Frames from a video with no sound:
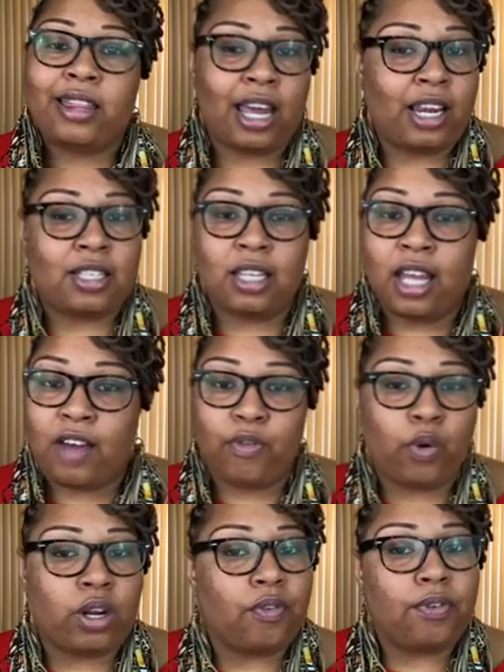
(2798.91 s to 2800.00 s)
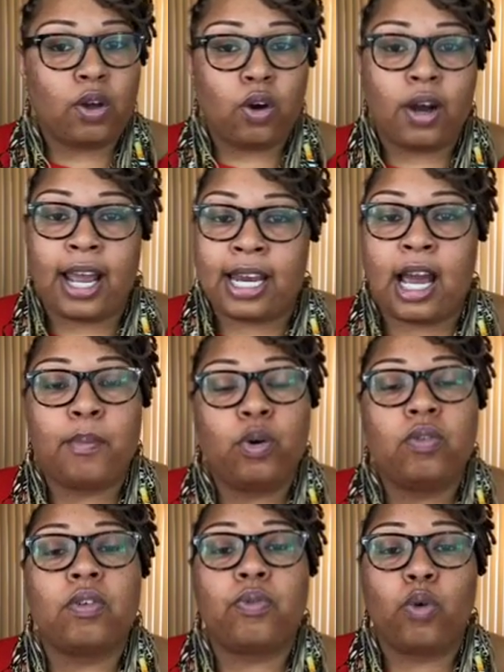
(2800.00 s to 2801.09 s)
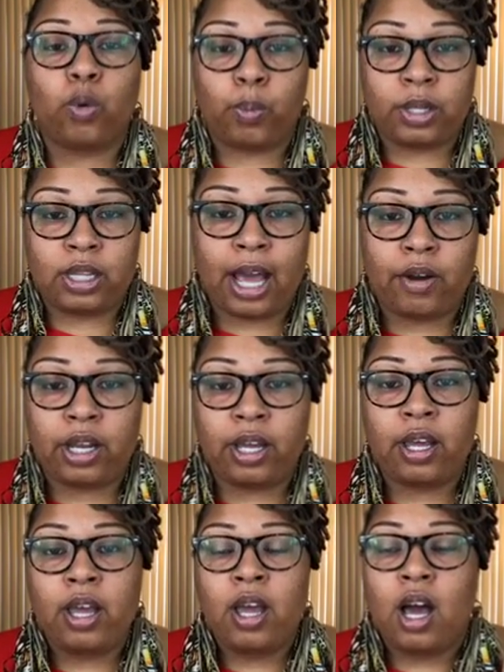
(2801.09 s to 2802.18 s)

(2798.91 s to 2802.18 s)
that it's left on the floor and I'm moving forward without it.